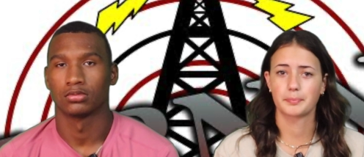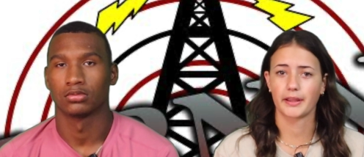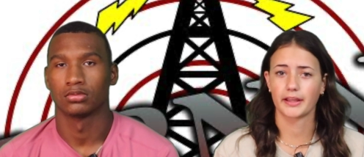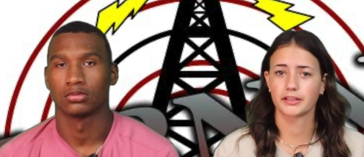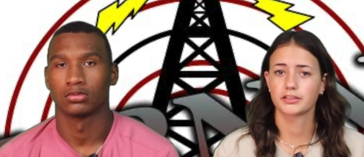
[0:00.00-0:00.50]

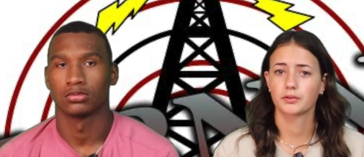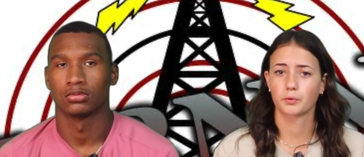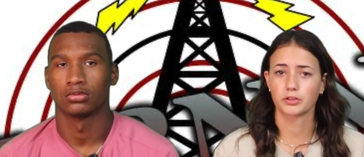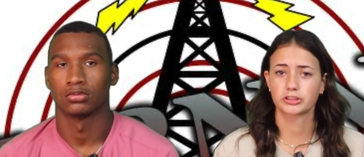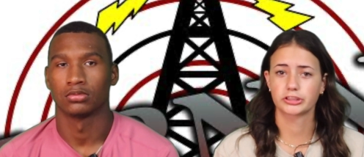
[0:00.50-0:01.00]
Speaker 1: band,
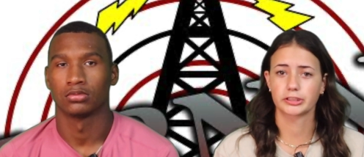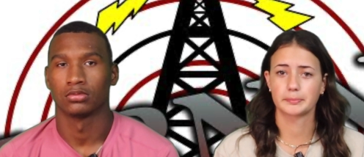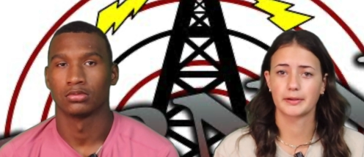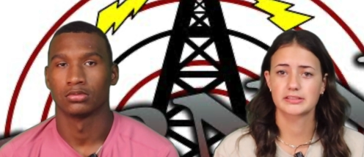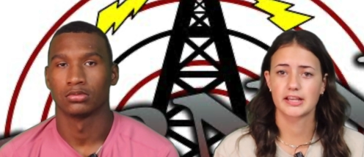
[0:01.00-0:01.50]
or cheer
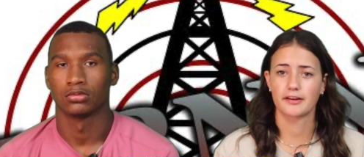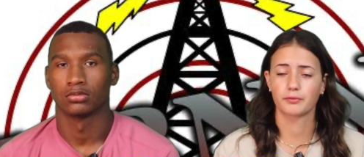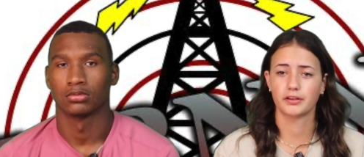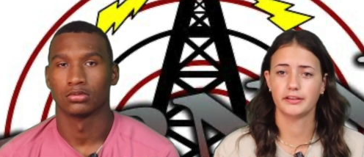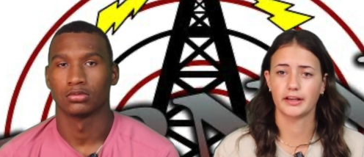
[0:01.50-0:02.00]
must have
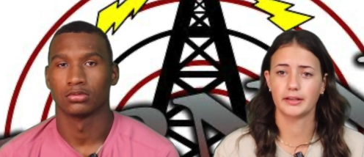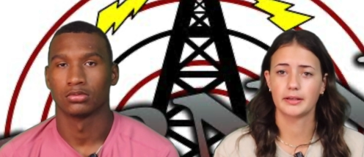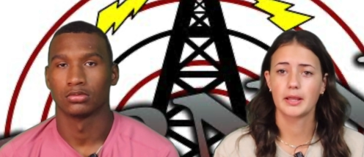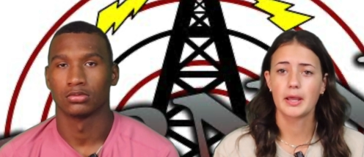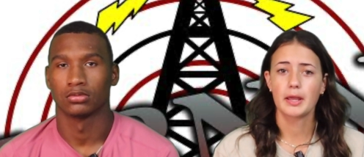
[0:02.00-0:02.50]
one
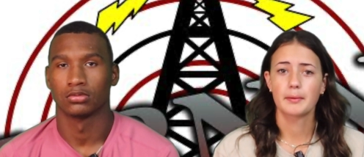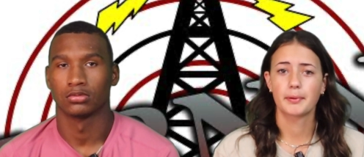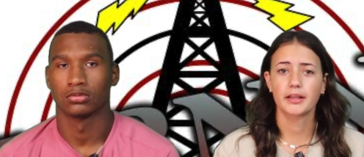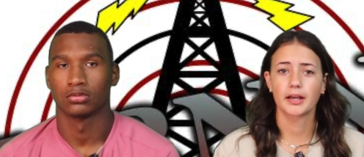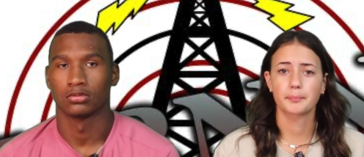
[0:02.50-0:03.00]
done.
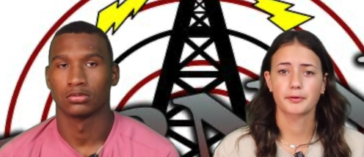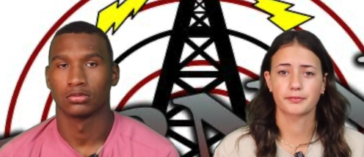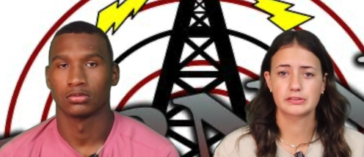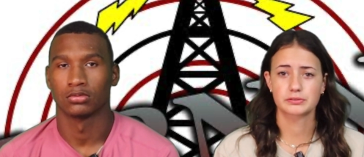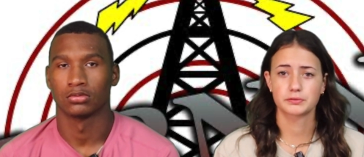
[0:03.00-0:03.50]
Pick up your
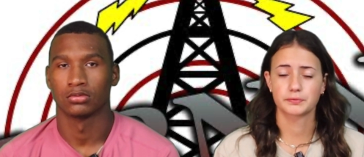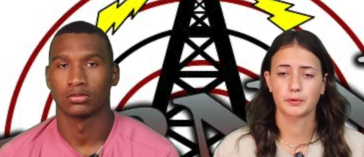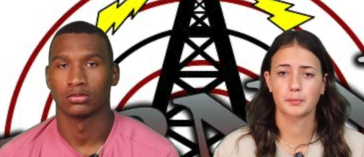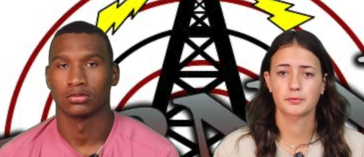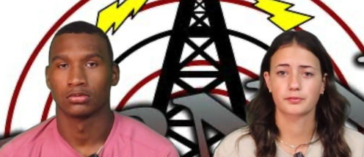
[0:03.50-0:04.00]
physical
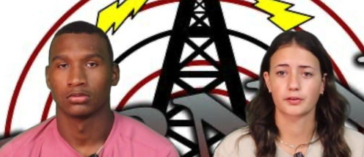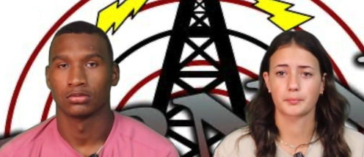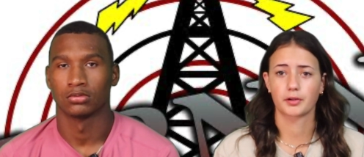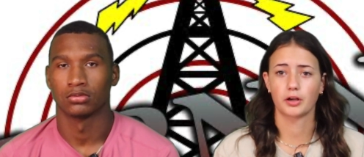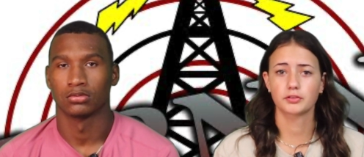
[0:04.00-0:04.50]
forms from
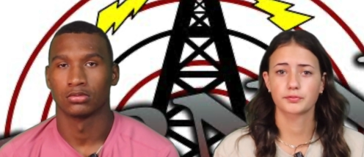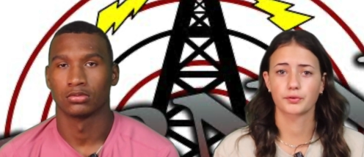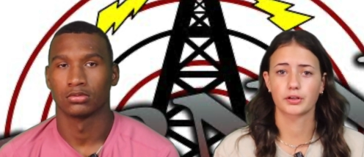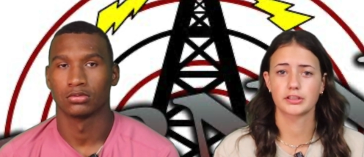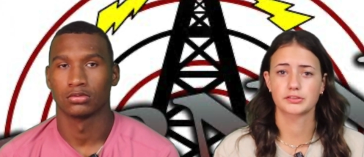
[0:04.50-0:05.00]
Coach
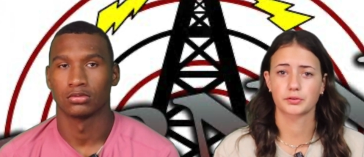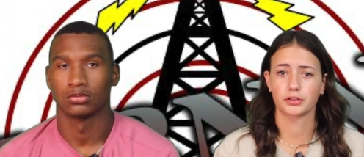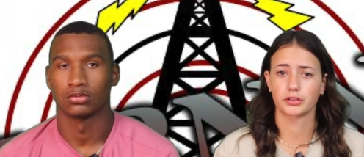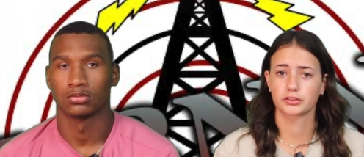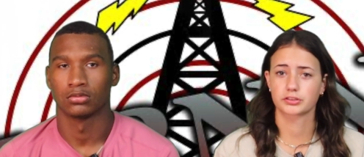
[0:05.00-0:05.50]
Flores or
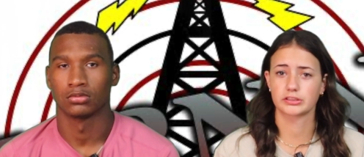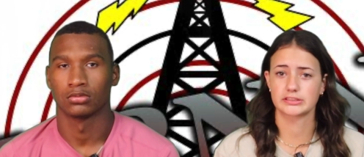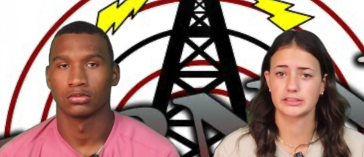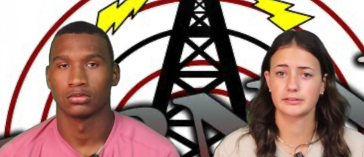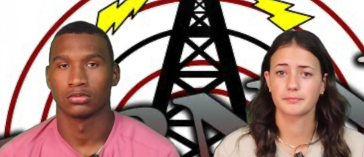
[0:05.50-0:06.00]
Nurse
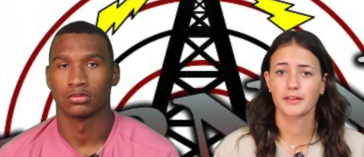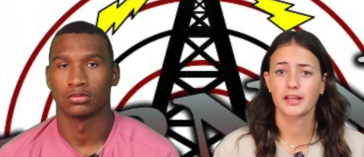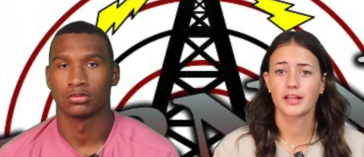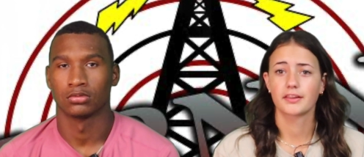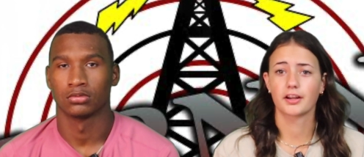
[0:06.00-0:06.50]
Chrissy.
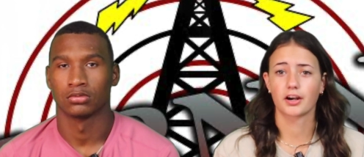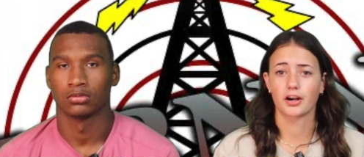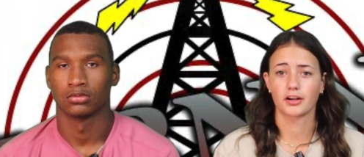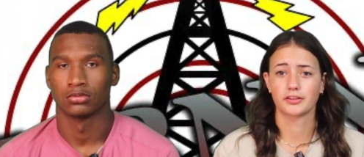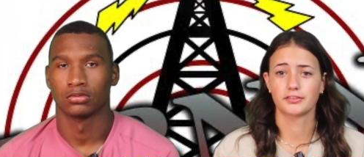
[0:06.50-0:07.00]
There
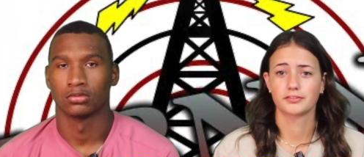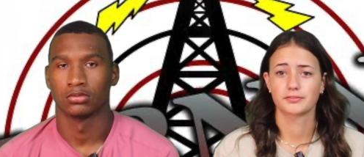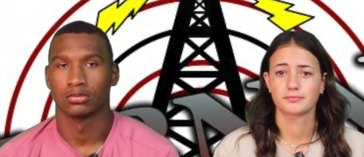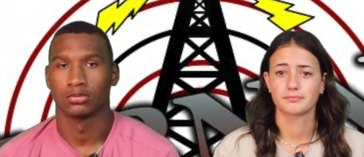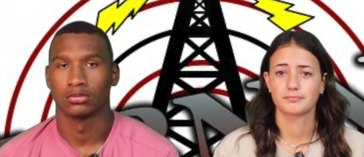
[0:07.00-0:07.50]
are
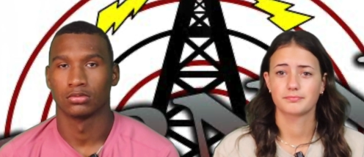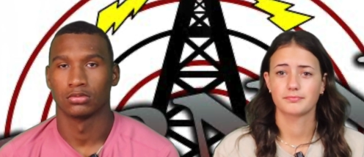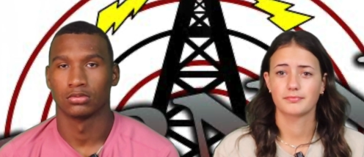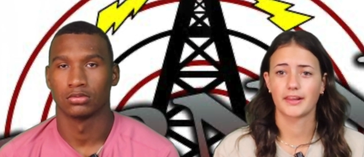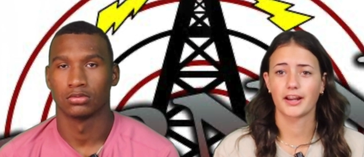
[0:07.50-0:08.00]

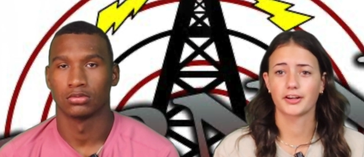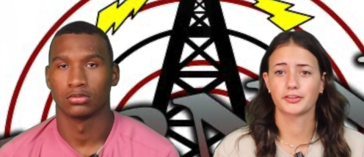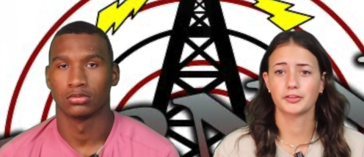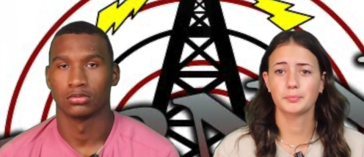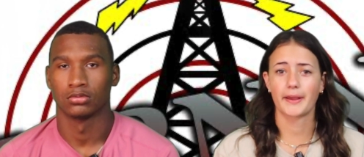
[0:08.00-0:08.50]
they are
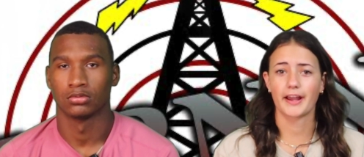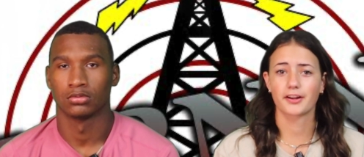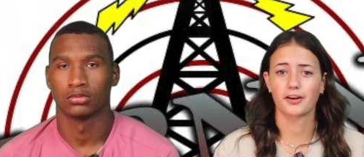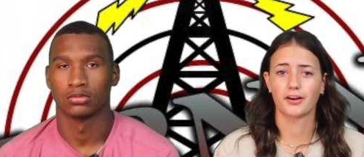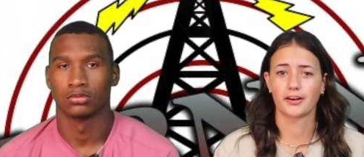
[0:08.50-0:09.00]
due
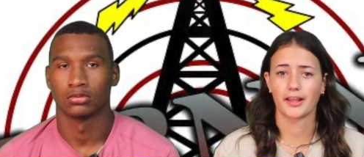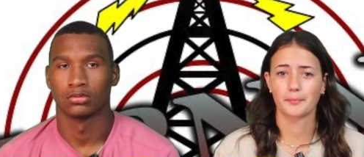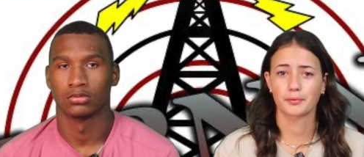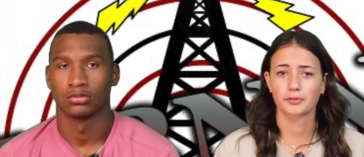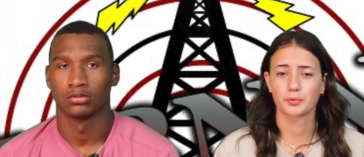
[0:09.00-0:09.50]
back on
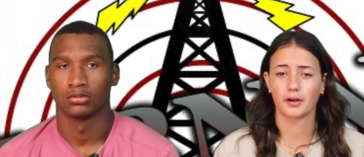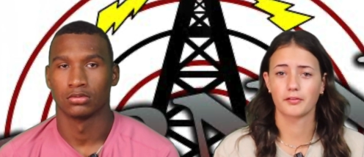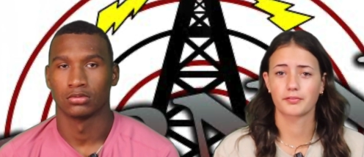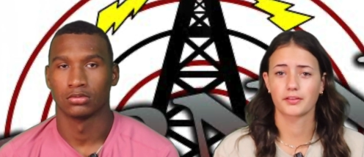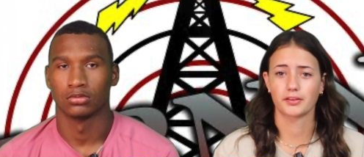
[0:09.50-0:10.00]
April
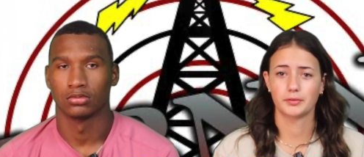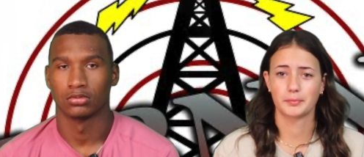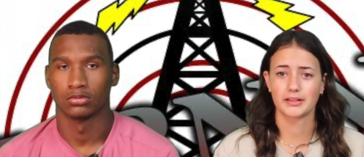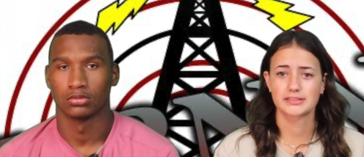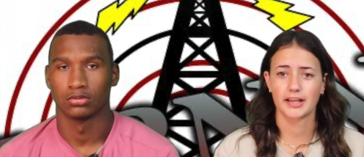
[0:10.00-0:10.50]
12th. You
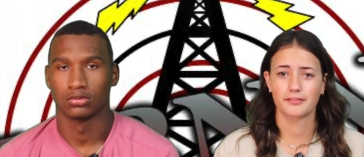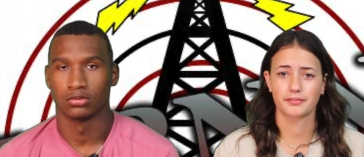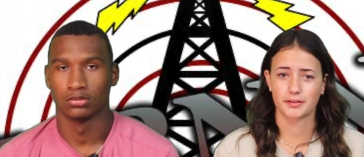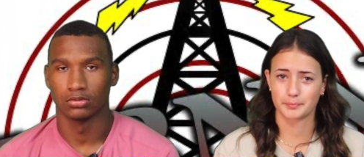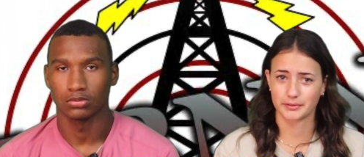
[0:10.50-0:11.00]
must
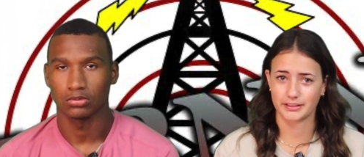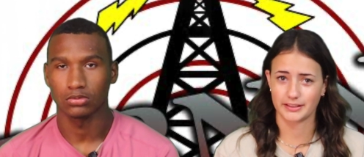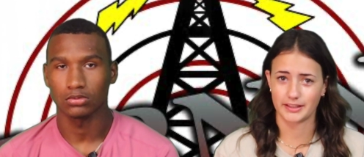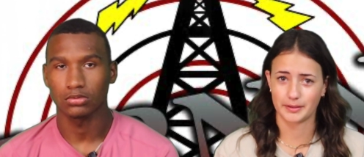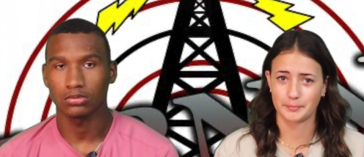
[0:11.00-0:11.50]
have
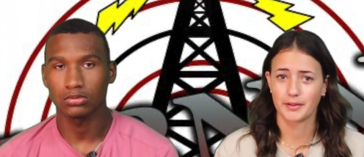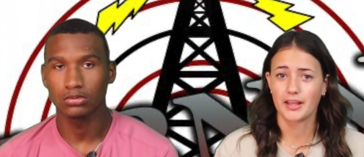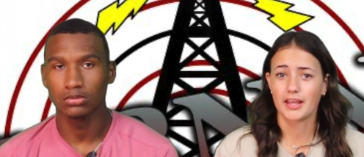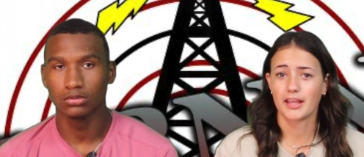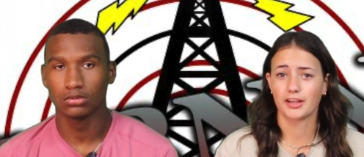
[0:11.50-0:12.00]
completed them
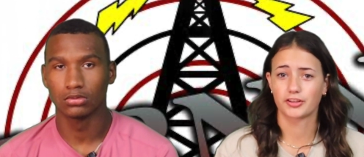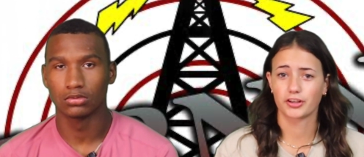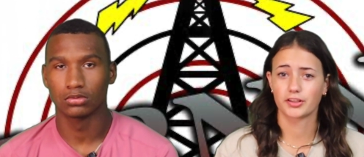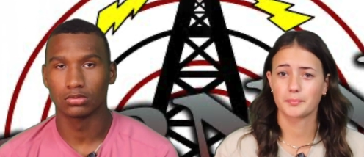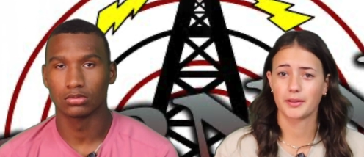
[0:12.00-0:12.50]
and
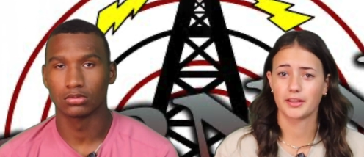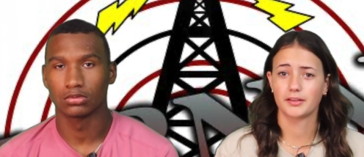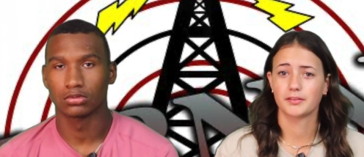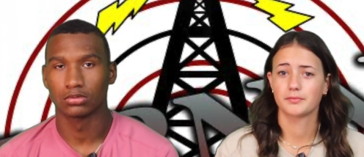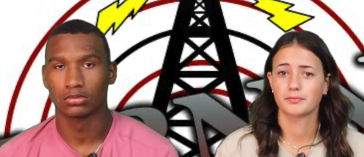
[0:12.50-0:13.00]
turn them
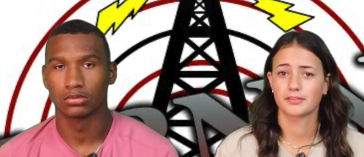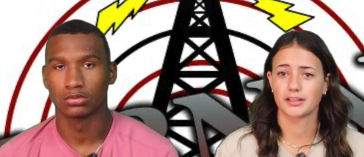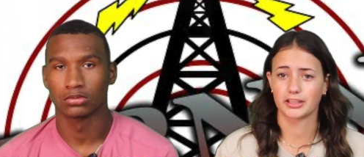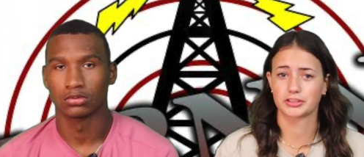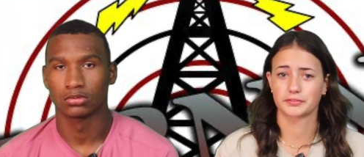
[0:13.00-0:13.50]
in to
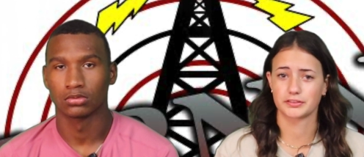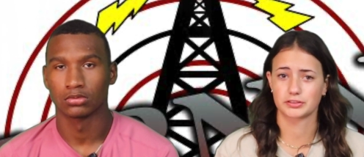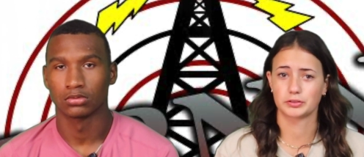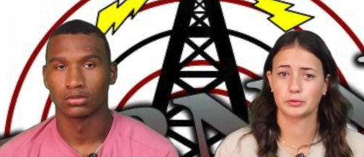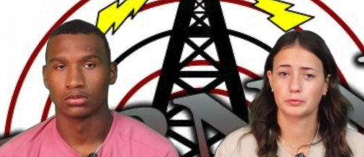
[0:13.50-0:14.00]
get your
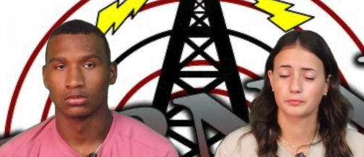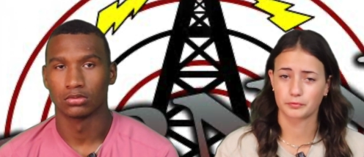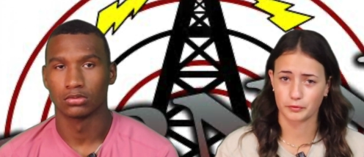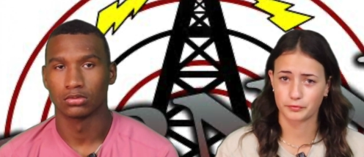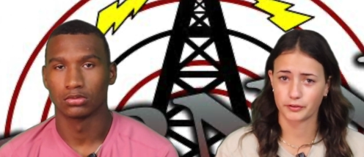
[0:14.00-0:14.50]
physical
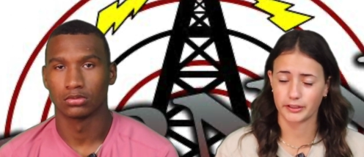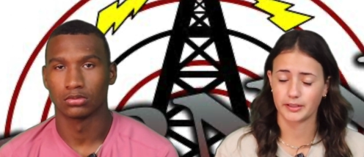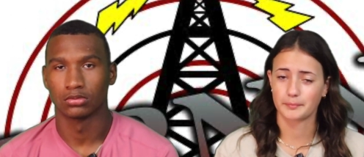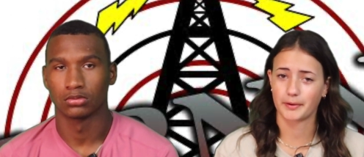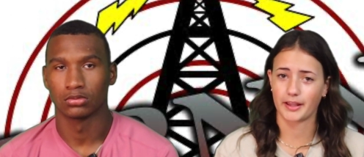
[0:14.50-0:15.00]
for
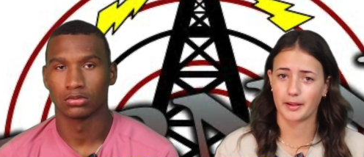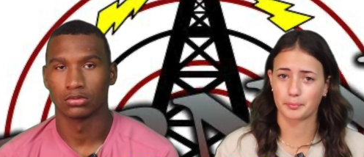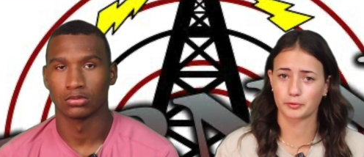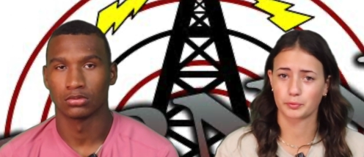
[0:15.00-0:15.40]
free by April